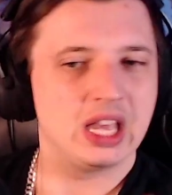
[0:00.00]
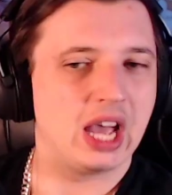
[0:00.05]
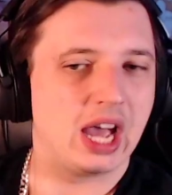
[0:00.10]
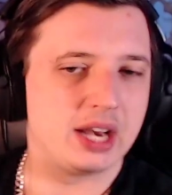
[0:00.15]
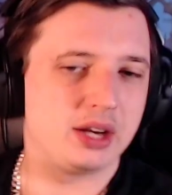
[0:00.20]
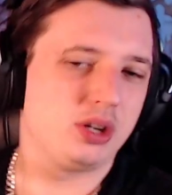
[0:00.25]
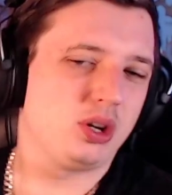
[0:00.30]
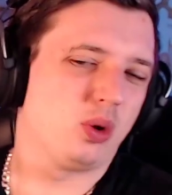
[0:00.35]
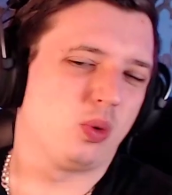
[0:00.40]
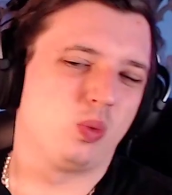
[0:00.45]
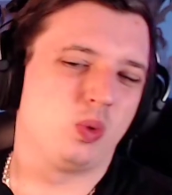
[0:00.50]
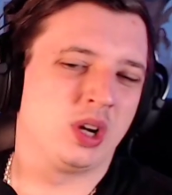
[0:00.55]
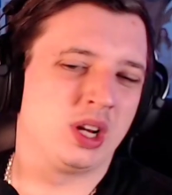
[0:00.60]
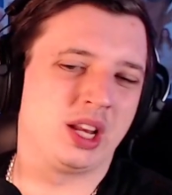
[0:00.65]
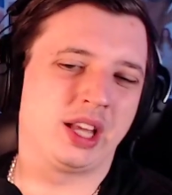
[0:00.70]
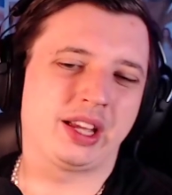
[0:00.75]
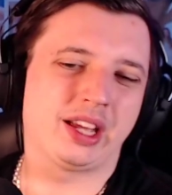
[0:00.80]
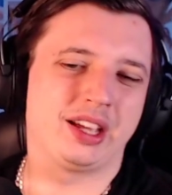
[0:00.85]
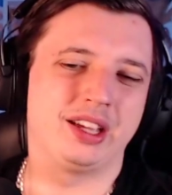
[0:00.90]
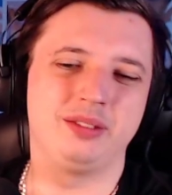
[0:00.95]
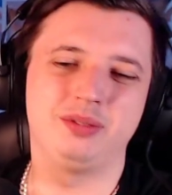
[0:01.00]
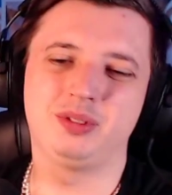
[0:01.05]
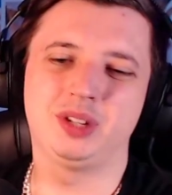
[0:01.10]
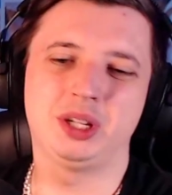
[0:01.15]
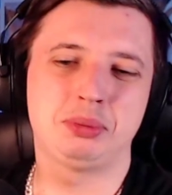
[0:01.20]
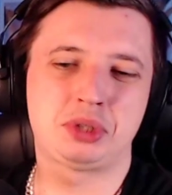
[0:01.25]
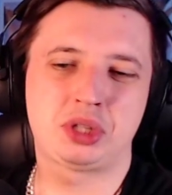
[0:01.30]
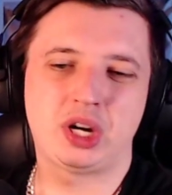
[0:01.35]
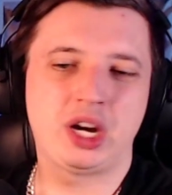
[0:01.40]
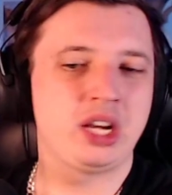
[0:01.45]
I don't know, like
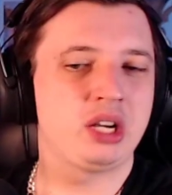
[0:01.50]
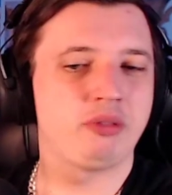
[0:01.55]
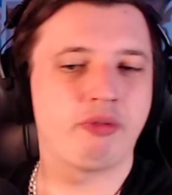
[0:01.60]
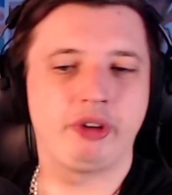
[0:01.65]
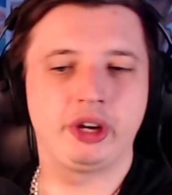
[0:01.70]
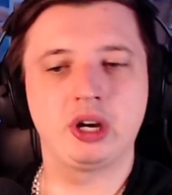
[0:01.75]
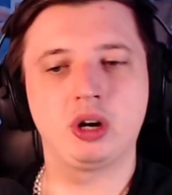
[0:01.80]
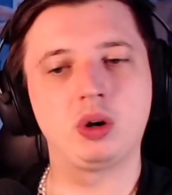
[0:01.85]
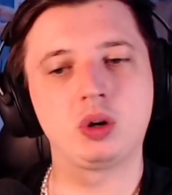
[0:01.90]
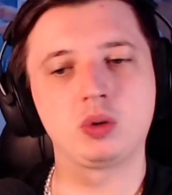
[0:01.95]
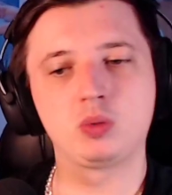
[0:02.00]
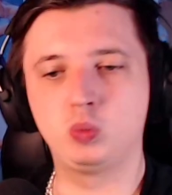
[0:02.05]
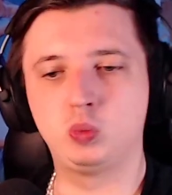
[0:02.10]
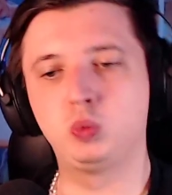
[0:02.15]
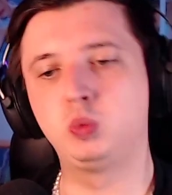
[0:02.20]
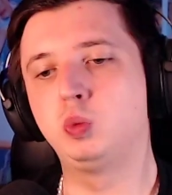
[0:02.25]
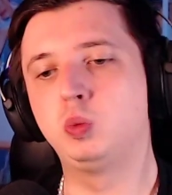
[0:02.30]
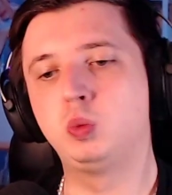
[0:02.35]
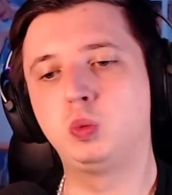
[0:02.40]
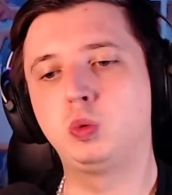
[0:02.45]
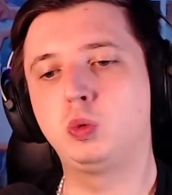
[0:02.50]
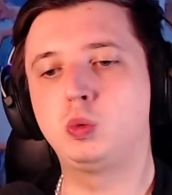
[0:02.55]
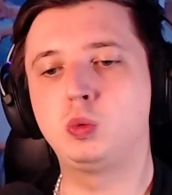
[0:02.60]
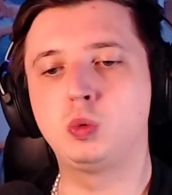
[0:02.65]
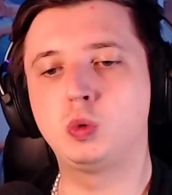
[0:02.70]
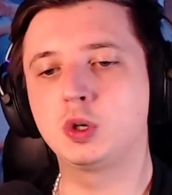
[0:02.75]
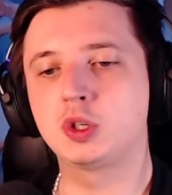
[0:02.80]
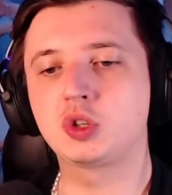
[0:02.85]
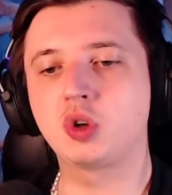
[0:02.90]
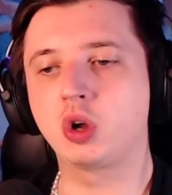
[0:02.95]
I'm trying to figure out
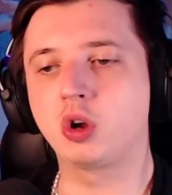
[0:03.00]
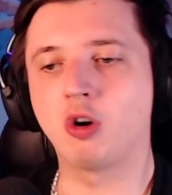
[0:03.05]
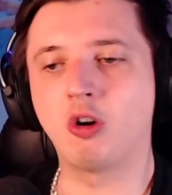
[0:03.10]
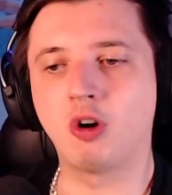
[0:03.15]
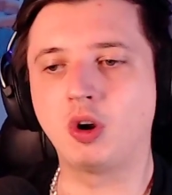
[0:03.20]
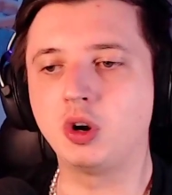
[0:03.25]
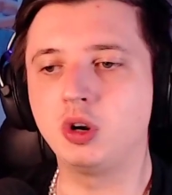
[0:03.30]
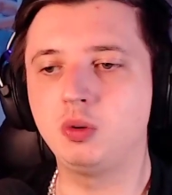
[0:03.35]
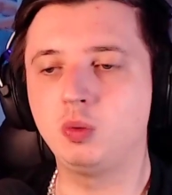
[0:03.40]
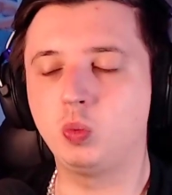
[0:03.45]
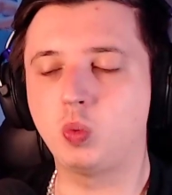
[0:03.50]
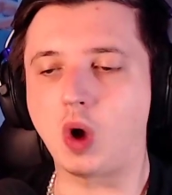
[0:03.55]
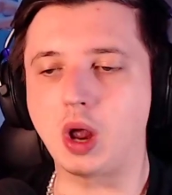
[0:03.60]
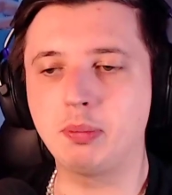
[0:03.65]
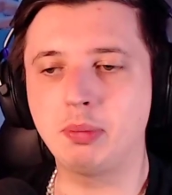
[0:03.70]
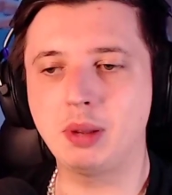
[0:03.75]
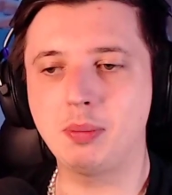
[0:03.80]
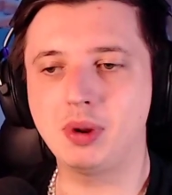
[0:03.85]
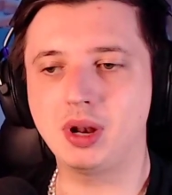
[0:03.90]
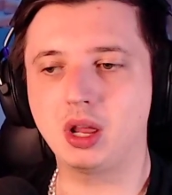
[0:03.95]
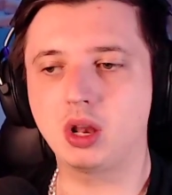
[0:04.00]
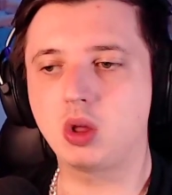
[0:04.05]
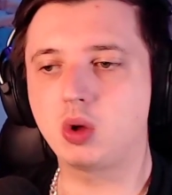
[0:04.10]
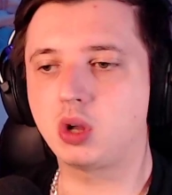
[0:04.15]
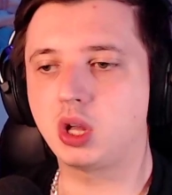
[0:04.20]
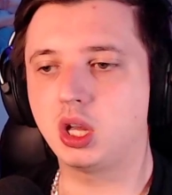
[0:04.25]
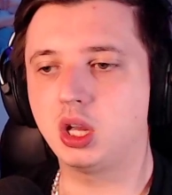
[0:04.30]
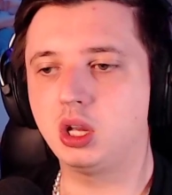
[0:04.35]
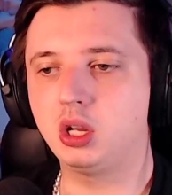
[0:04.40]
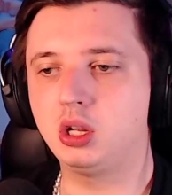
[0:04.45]
what's going on, why people are
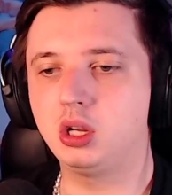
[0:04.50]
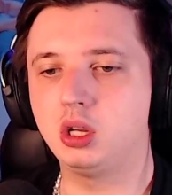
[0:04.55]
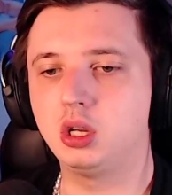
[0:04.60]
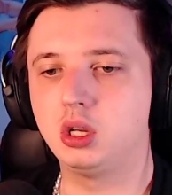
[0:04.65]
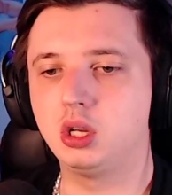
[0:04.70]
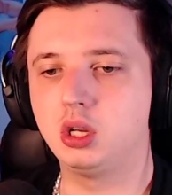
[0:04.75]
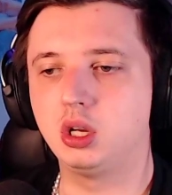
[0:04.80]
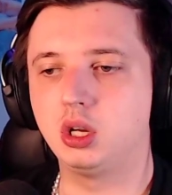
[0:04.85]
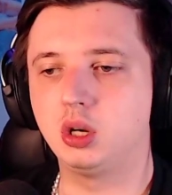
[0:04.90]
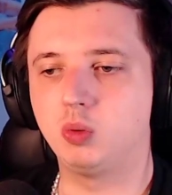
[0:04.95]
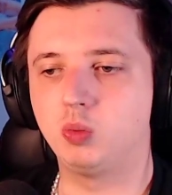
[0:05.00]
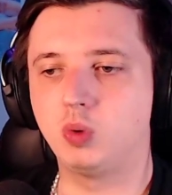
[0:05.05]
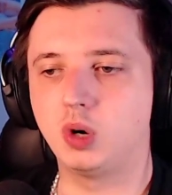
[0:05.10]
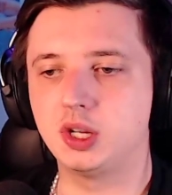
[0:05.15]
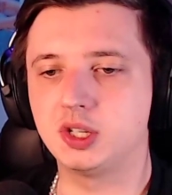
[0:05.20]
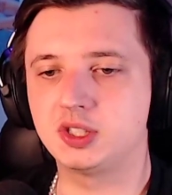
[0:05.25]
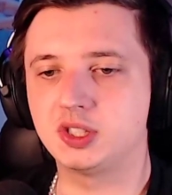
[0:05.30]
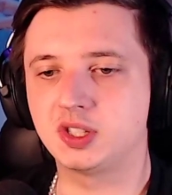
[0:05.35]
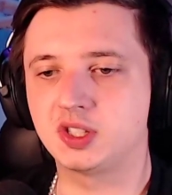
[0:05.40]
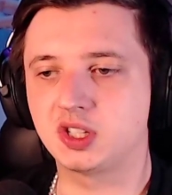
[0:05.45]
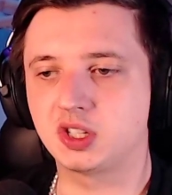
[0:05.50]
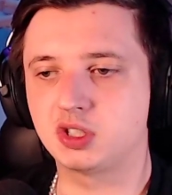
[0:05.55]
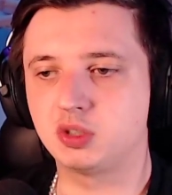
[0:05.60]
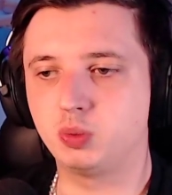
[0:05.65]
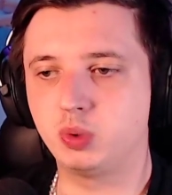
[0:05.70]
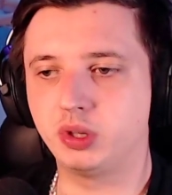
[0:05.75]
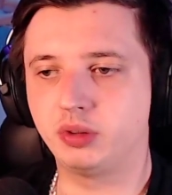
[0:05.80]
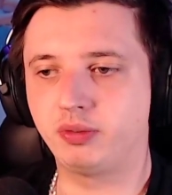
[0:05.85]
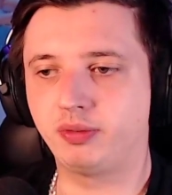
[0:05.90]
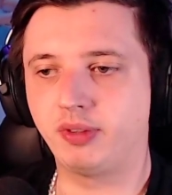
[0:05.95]
looking, why is this such a
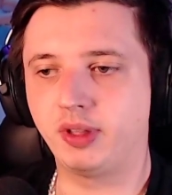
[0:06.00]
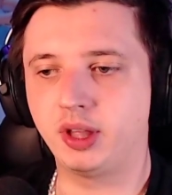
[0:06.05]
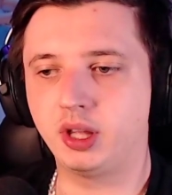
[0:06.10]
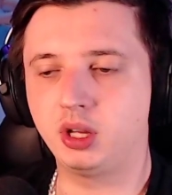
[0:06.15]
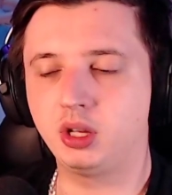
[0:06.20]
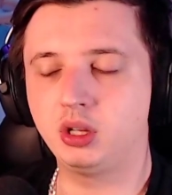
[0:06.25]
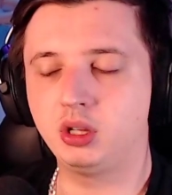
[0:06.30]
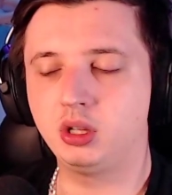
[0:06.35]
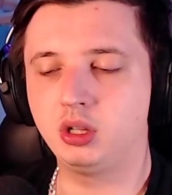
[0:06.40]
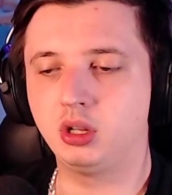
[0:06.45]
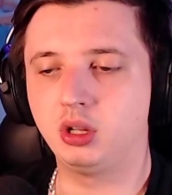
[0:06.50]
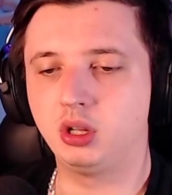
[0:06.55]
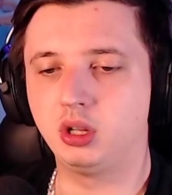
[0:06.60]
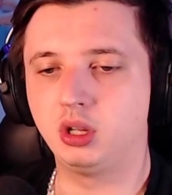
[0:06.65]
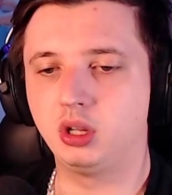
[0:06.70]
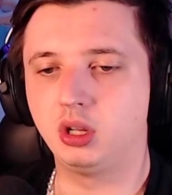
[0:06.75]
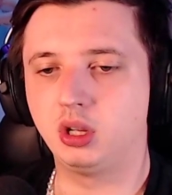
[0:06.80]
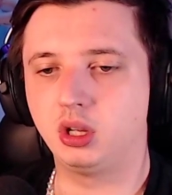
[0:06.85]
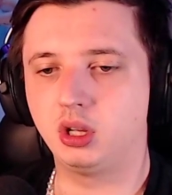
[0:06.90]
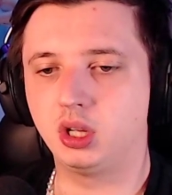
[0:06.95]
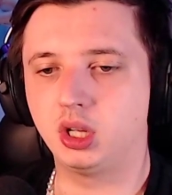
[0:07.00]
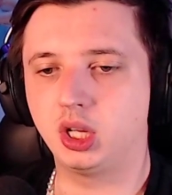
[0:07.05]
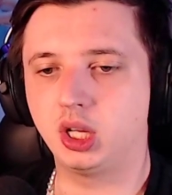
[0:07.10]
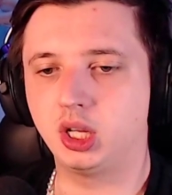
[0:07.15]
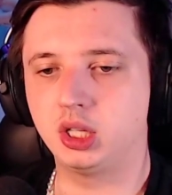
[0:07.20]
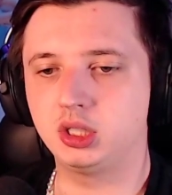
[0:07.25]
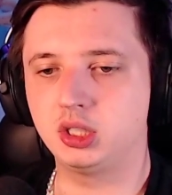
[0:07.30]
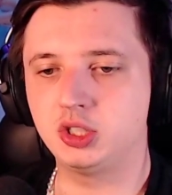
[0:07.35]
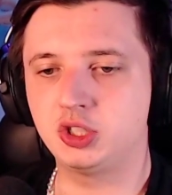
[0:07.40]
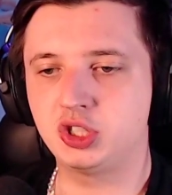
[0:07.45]
weird thing,
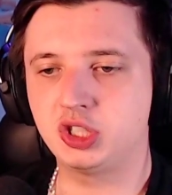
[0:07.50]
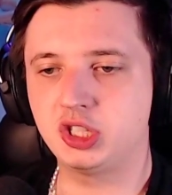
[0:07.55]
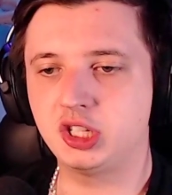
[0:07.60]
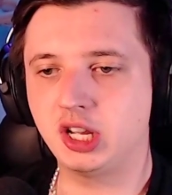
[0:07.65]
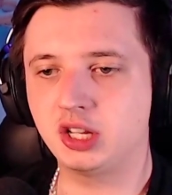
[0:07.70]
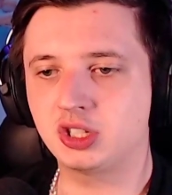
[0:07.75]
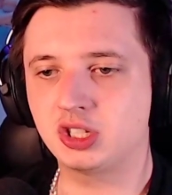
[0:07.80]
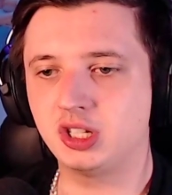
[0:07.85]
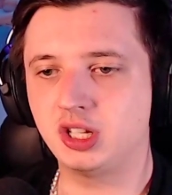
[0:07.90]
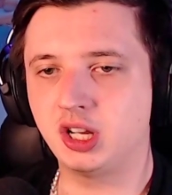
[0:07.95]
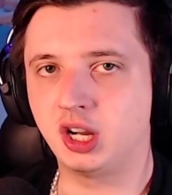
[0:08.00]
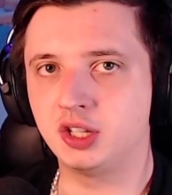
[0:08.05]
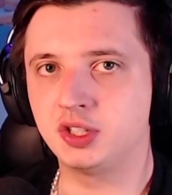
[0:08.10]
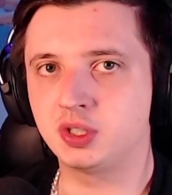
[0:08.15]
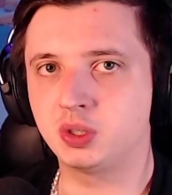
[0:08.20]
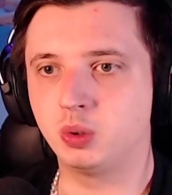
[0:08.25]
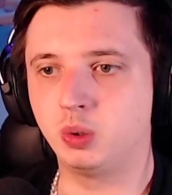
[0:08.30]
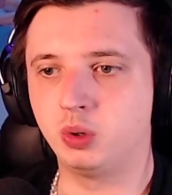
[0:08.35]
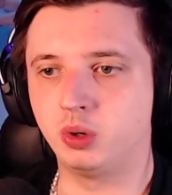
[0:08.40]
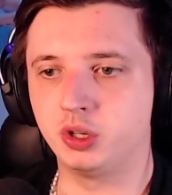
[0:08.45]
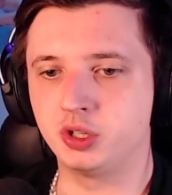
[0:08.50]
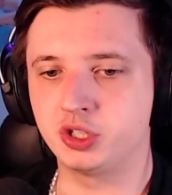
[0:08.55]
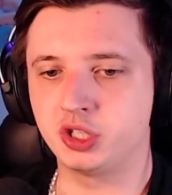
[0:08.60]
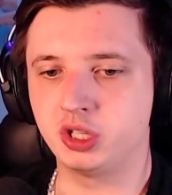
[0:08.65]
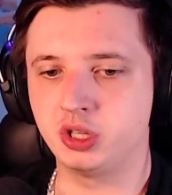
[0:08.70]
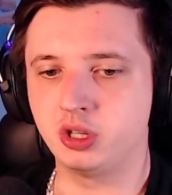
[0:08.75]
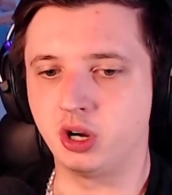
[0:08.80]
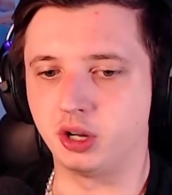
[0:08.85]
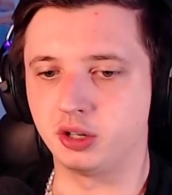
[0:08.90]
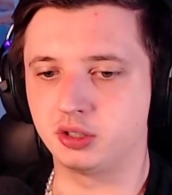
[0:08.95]
and is she actually high school or is she
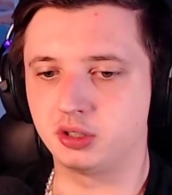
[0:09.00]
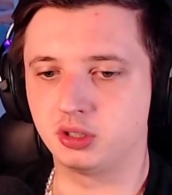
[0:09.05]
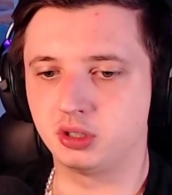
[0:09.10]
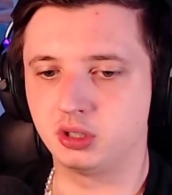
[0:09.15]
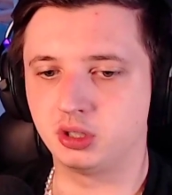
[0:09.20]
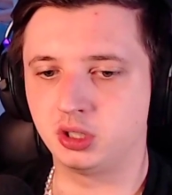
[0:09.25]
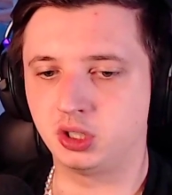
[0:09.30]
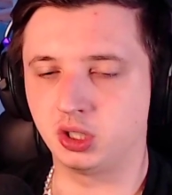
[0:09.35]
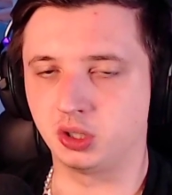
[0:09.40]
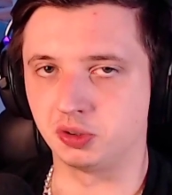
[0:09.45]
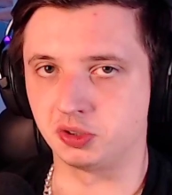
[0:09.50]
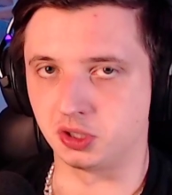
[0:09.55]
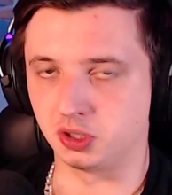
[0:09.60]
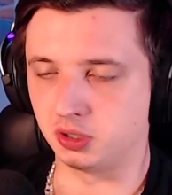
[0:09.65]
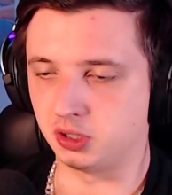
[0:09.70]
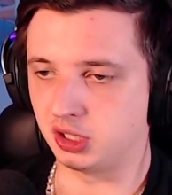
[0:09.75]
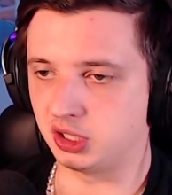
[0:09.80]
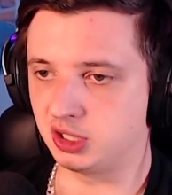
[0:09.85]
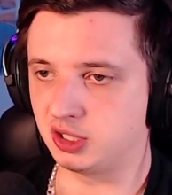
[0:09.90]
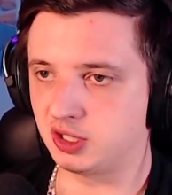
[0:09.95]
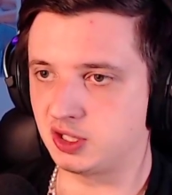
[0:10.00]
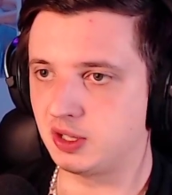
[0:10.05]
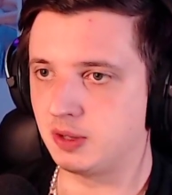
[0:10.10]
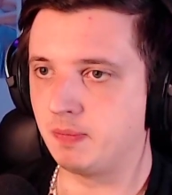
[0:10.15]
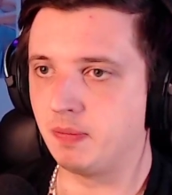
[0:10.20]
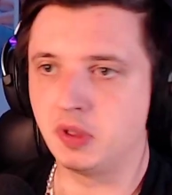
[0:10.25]
not? Assumption, that is.